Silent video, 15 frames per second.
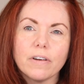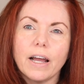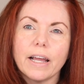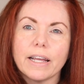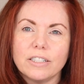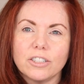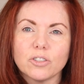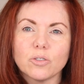I
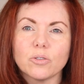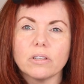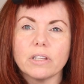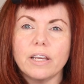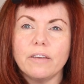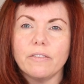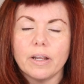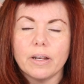can just sort of
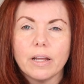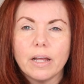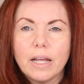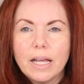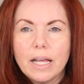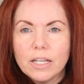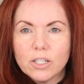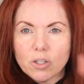leave it.
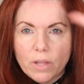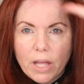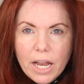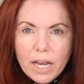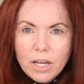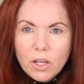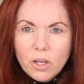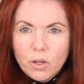So
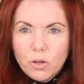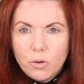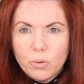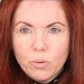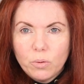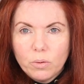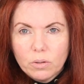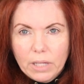then
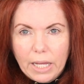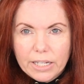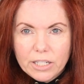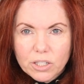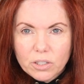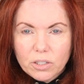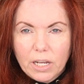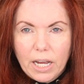you like
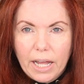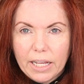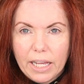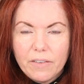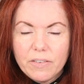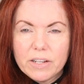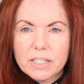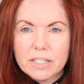just kind of
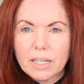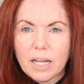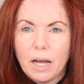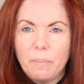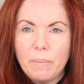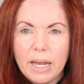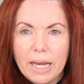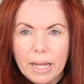give it
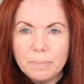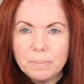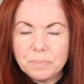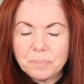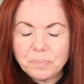a minute.